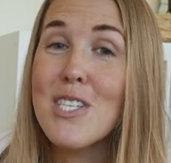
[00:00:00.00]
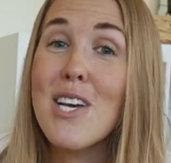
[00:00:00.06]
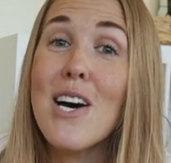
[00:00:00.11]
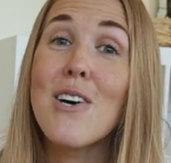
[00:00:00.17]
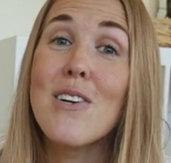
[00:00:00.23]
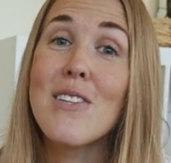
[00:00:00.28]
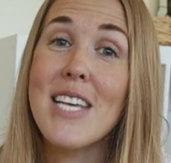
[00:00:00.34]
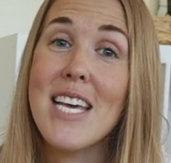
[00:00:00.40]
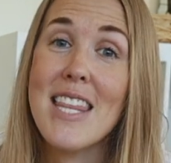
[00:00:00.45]
So
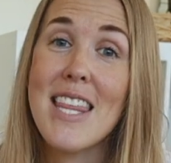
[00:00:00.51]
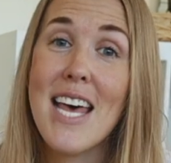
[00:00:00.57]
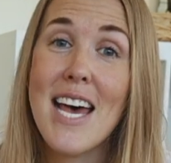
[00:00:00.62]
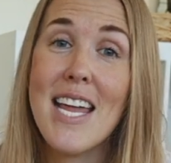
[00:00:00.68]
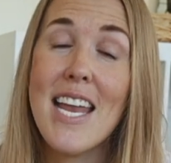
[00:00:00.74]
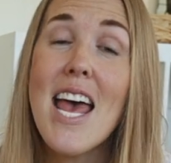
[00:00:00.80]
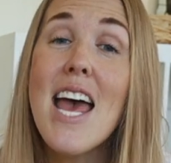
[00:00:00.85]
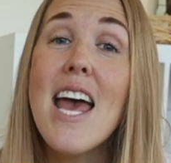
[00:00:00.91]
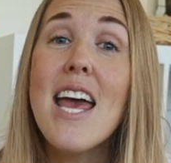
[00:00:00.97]
I'll link
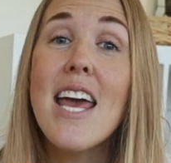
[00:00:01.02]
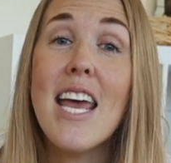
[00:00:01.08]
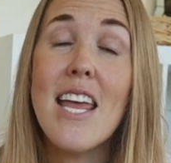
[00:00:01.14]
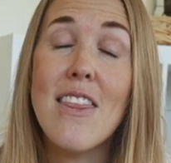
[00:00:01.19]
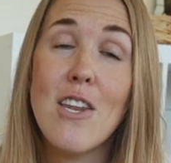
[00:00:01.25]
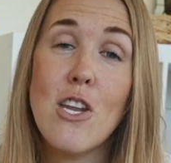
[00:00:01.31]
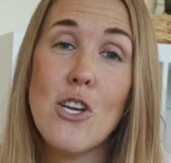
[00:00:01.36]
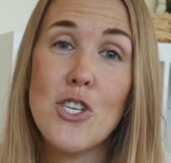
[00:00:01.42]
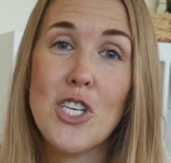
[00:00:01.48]
that
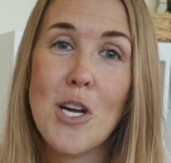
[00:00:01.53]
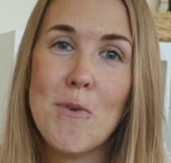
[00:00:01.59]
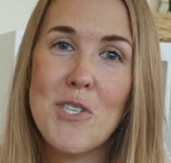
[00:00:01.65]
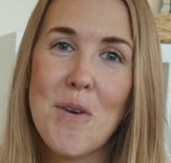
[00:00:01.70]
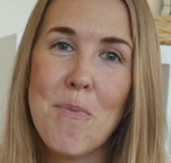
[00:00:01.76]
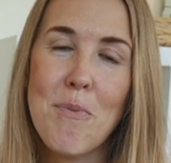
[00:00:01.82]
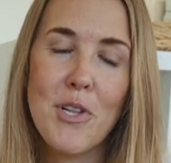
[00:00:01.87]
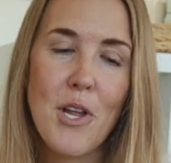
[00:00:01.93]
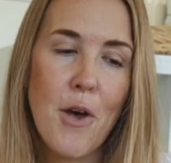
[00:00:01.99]
in the
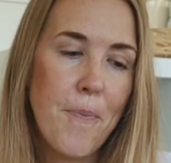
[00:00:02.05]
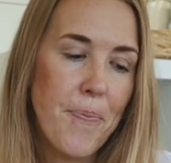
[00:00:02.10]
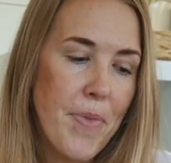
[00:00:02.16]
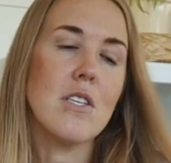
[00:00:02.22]
description below.